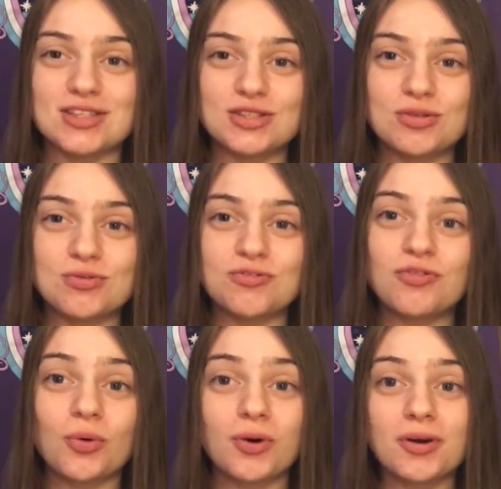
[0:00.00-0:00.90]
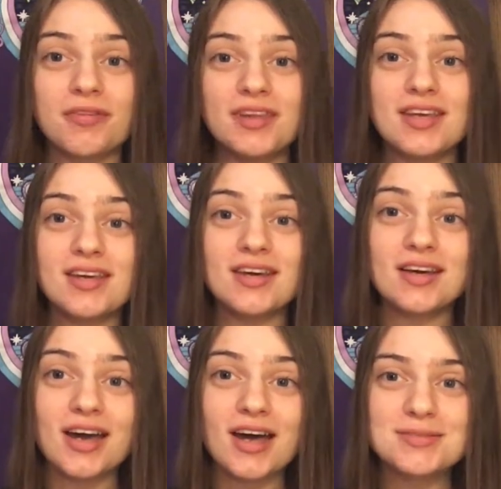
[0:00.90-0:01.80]
tuned for the
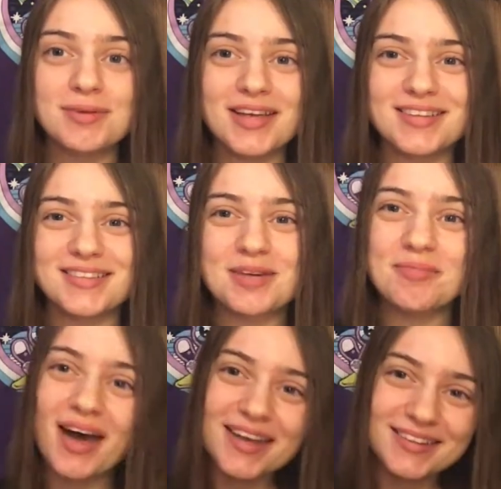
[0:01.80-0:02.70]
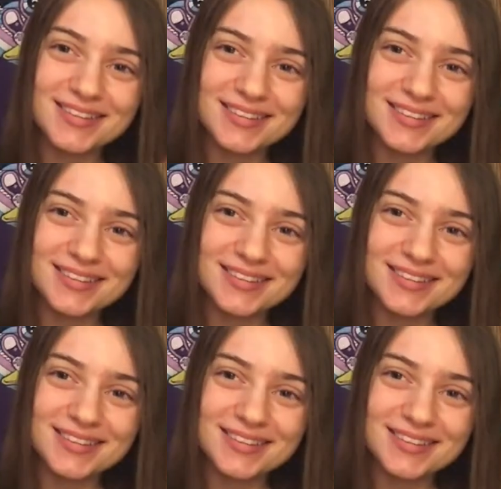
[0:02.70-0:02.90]
cosplay. Bye!